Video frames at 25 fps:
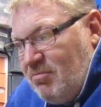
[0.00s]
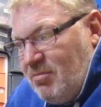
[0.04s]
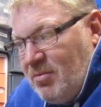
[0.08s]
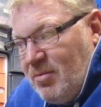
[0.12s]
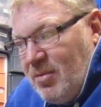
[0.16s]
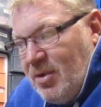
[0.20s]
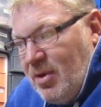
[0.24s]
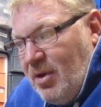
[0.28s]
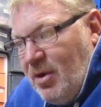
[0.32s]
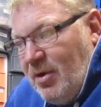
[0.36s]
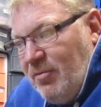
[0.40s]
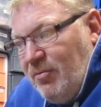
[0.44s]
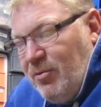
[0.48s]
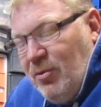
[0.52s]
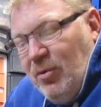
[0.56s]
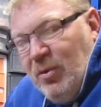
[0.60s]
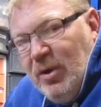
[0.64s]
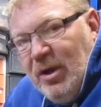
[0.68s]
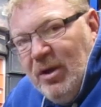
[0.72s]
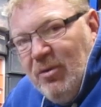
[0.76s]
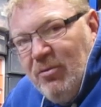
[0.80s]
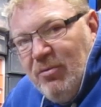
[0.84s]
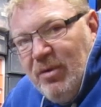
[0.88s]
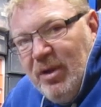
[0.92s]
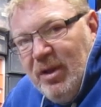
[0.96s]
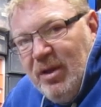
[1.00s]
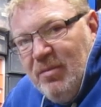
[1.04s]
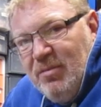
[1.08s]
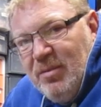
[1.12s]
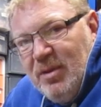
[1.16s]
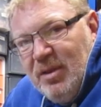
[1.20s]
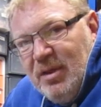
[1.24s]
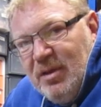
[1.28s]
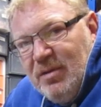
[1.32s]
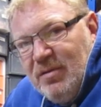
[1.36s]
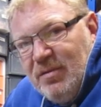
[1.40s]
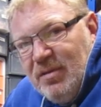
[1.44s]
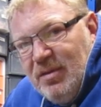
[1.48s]
Can't rule out lean in
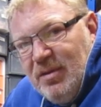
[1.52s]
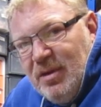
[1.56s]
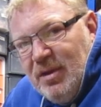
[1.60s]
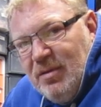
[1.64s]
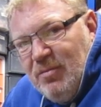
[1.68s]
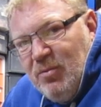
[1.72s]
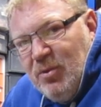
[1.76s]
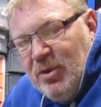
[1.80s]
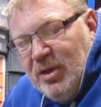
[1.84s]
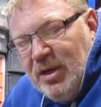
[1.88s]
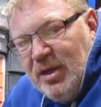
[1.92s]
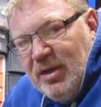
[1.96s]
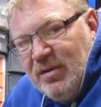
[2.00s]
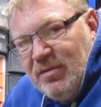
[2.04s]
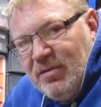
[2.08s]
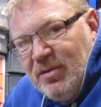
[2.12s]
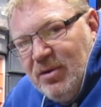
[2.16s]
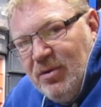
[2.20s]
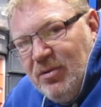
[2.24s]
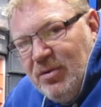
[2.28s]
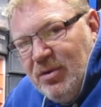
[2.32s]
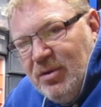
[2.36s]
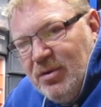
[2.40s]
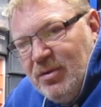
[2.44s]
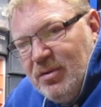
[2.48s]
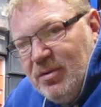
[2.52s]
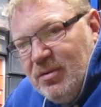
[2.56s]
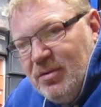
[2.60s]
these when it gets colder.